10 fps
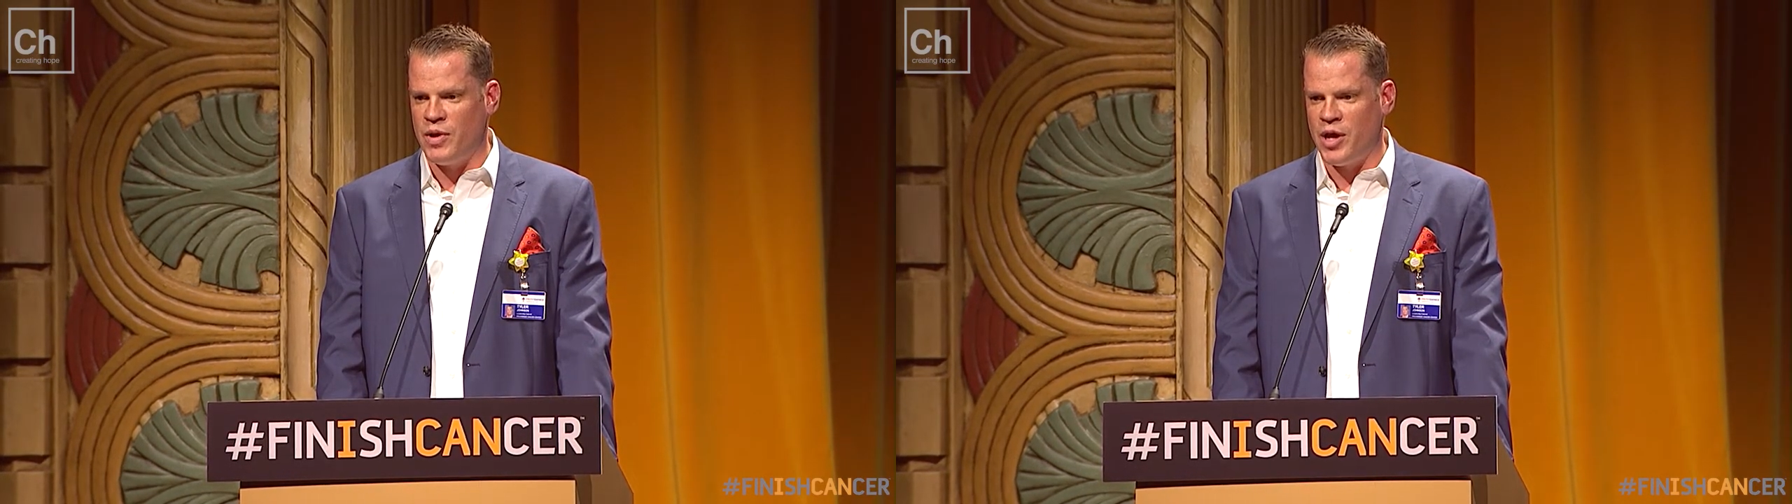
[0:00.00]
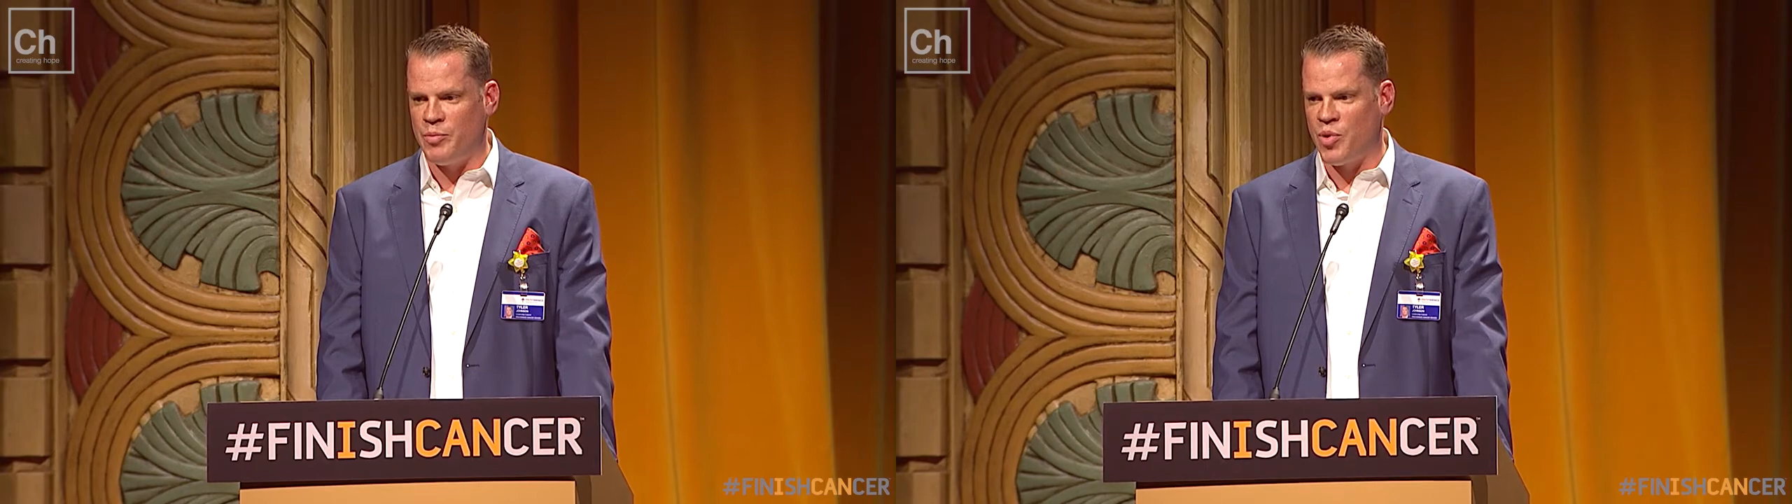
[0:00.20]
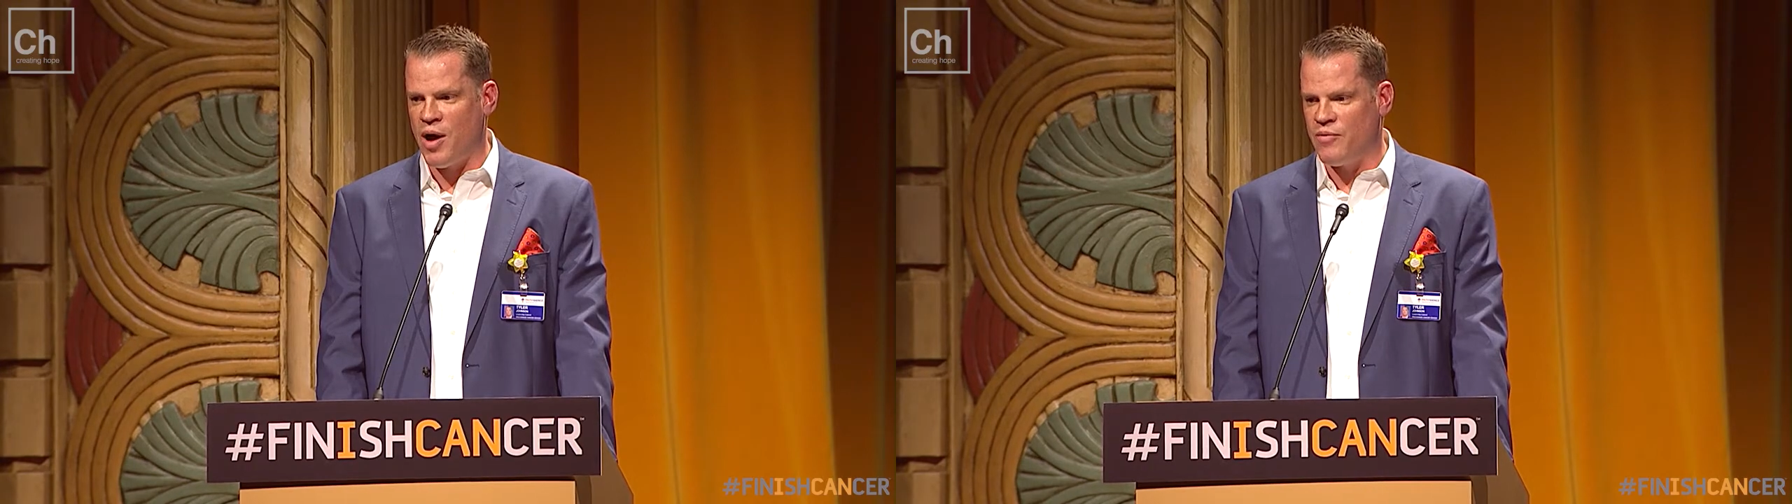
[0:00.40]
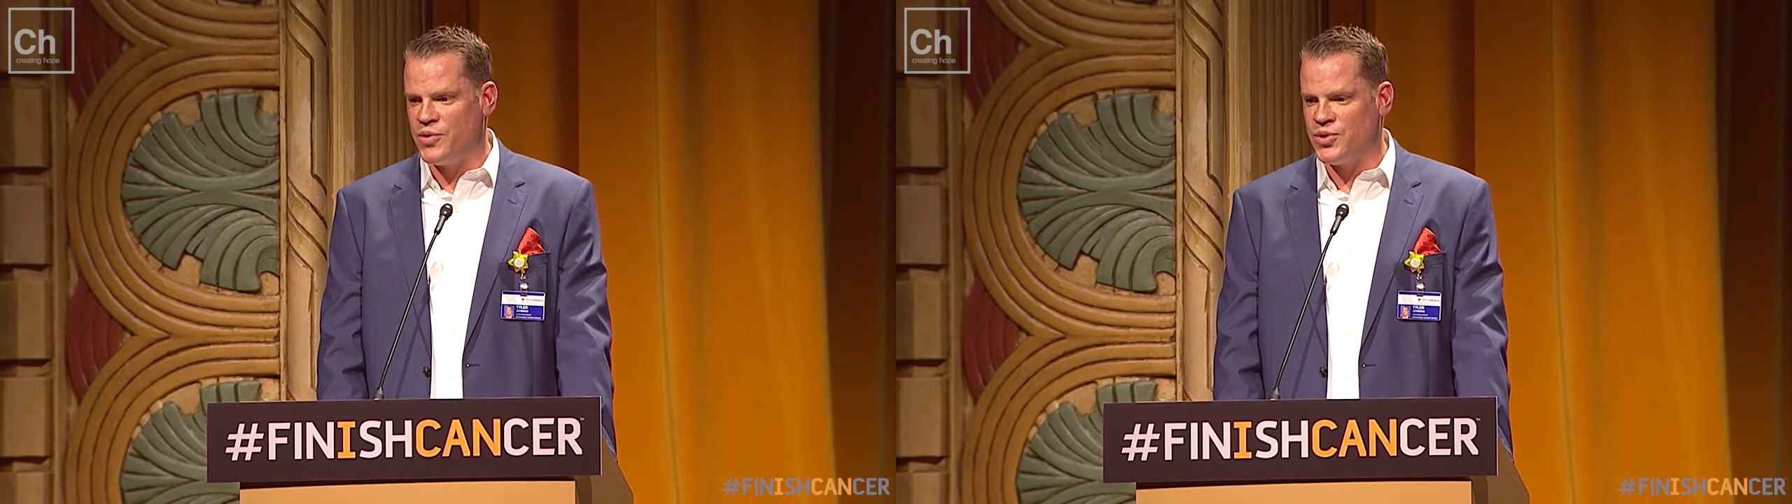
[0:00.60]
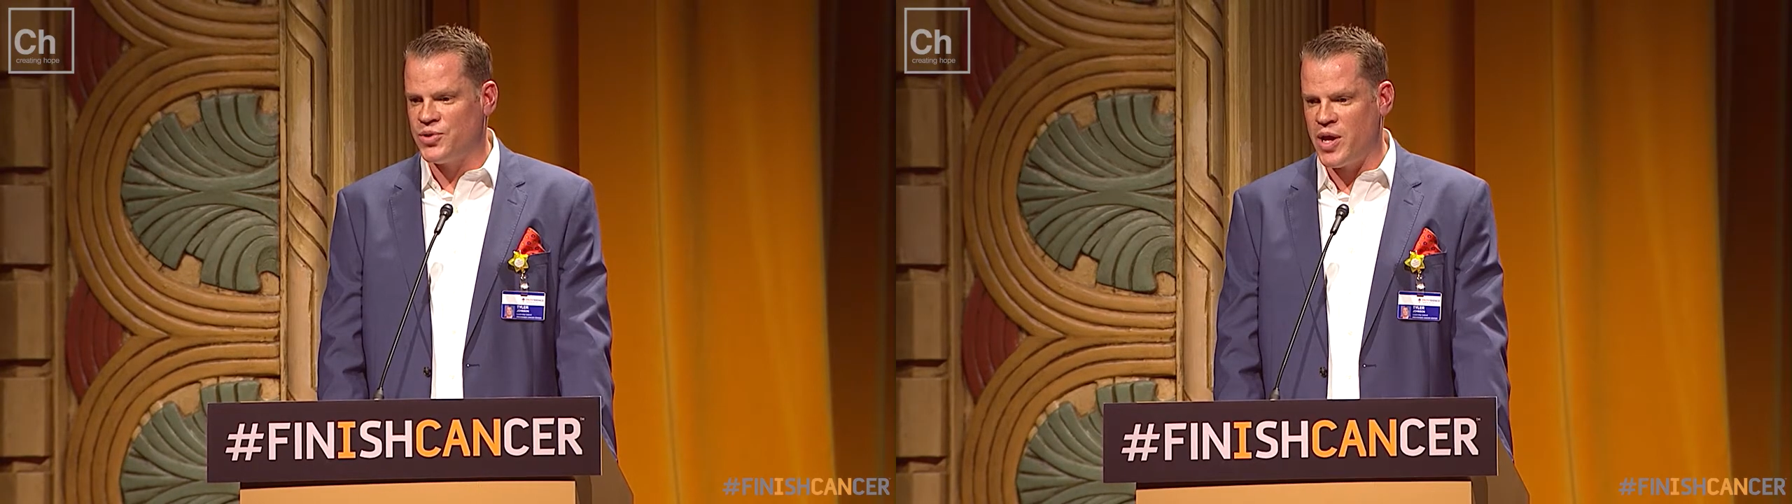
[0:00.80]
at
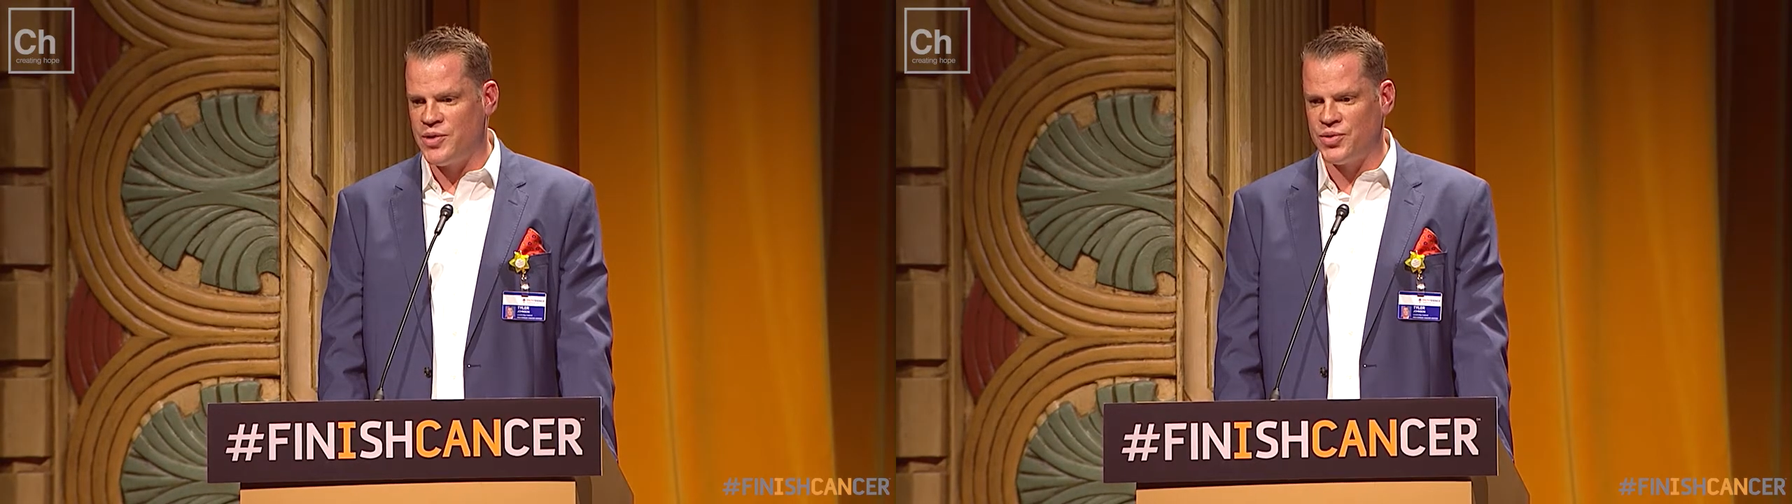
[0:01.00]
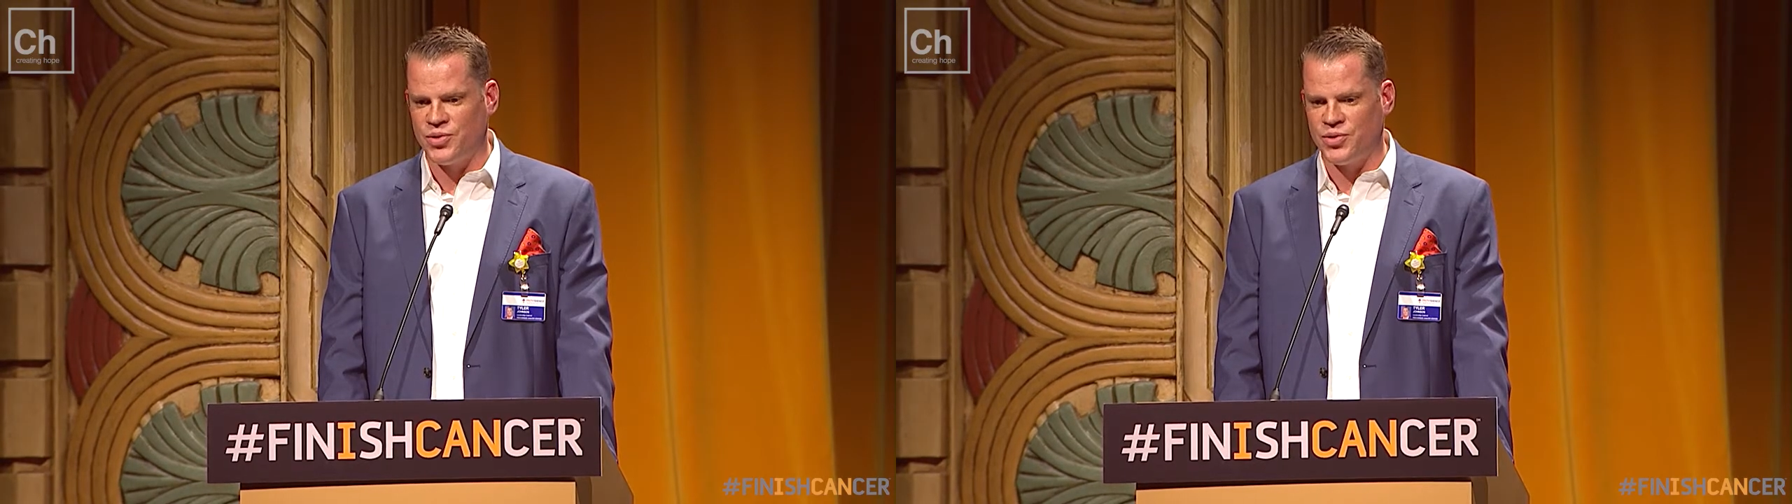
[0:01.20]
Providence's Cancer